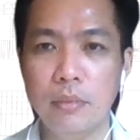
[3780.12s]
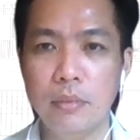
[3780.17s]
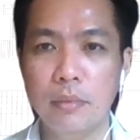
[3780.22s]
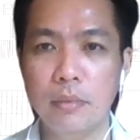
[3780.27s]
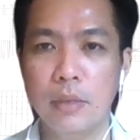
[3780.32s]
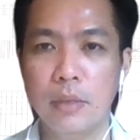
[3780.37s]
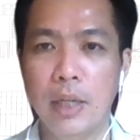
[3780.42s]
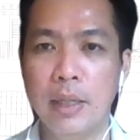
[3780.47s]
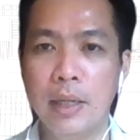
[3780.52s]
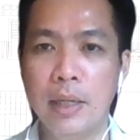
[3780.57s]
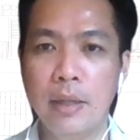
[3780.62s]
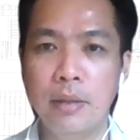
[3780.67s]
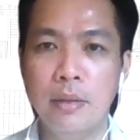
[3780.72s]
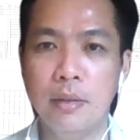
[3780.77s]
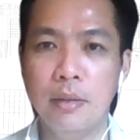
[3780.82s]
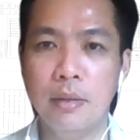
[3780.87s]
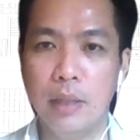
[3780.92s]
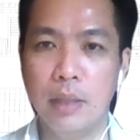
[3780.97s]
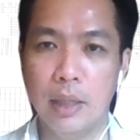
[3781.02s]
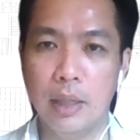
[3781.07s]
And
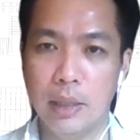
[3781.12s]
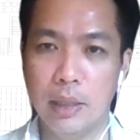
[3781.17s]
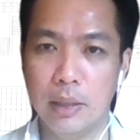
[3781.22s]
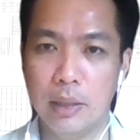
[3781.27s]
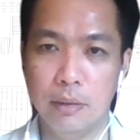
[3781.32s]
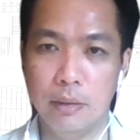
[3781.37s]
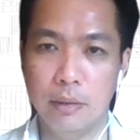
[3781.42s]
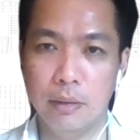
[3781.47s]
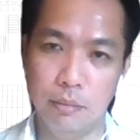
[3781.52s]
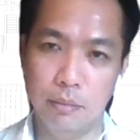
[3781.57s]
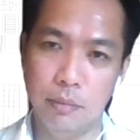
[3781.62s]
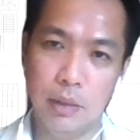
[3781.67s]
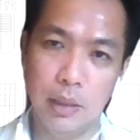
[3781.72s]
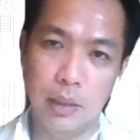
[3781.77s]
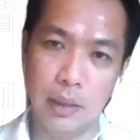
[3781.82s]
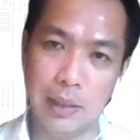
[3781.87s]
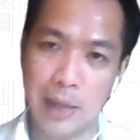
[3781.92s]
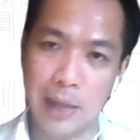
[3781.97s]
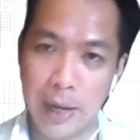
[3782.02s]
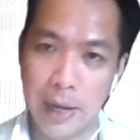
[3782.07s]
then the
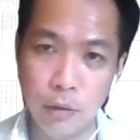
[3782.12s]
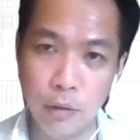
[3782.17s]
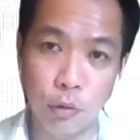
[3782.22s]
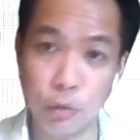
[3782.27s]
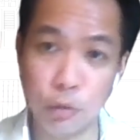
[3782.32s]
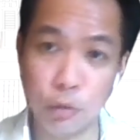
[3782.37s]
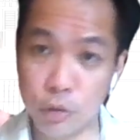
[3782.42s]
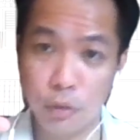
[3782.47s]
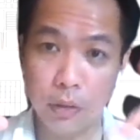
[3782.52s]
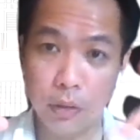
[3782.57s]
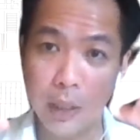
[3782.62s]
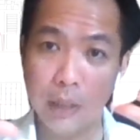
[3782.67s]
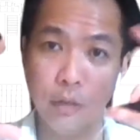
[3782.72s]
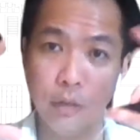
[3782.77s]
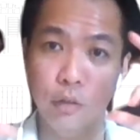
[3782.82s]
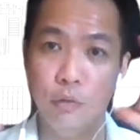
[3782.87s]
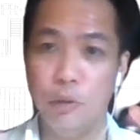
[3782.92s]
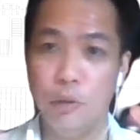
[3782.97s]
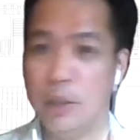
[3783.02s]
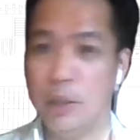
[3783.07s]
client also takes
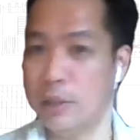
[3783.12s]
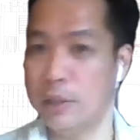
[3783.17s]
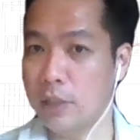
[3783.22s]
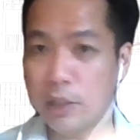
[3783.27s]
those photos and starts